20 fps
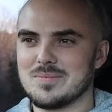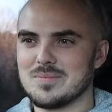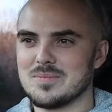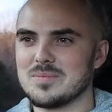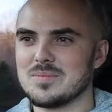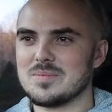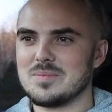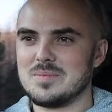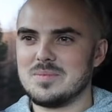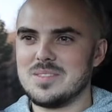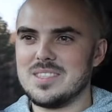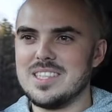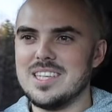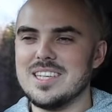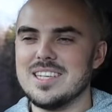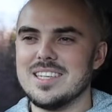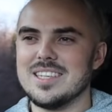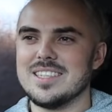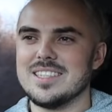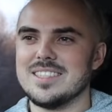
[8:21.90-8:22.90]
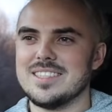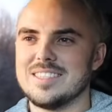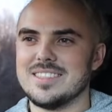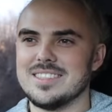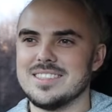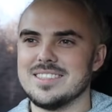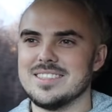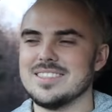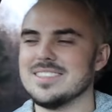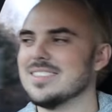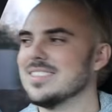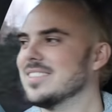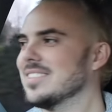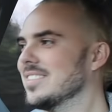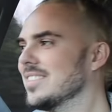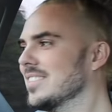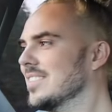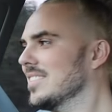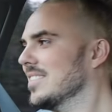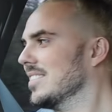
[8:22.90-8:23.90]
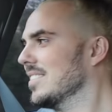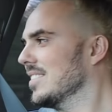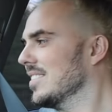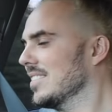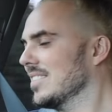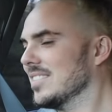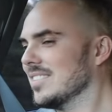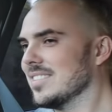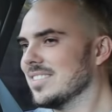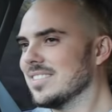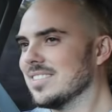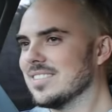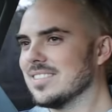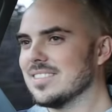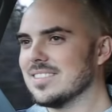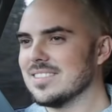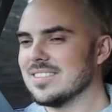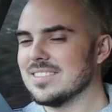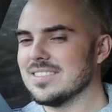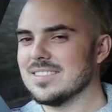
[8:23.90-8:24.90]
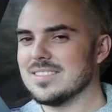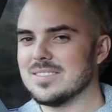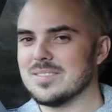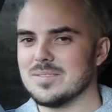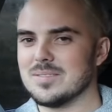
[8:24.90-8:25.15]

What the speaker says: No words are spoken by the person on screen.